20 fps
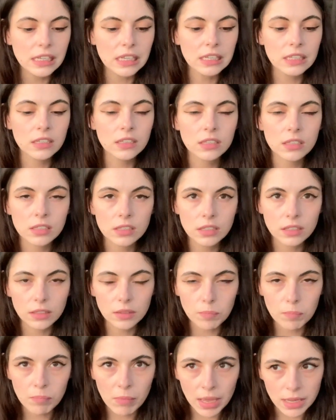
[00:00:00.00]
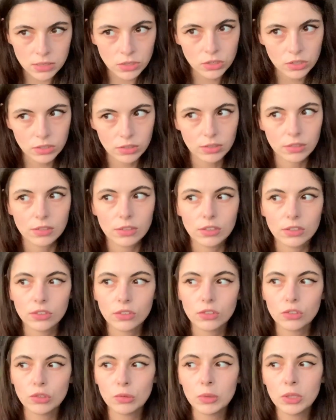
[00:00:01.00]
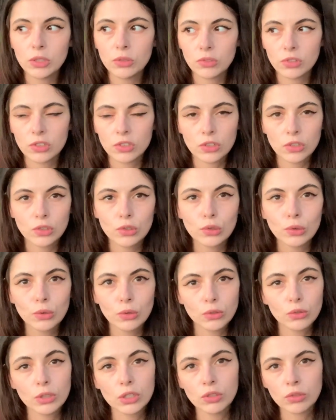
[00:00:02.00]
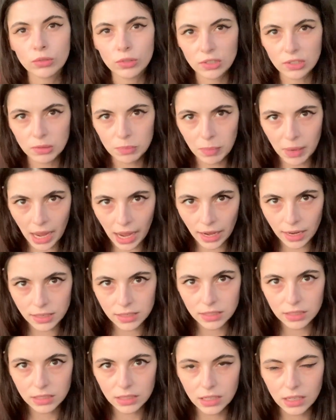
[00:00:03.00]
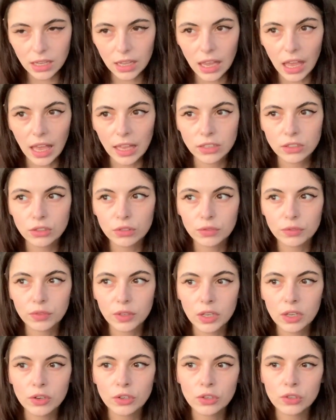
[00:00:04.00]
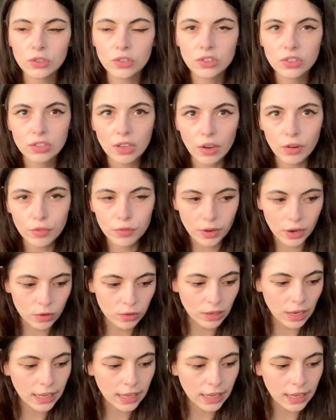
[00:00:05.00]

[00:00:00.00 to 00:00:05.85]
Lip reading: It is meant to be used as a tool to introspect and to figure yourself out.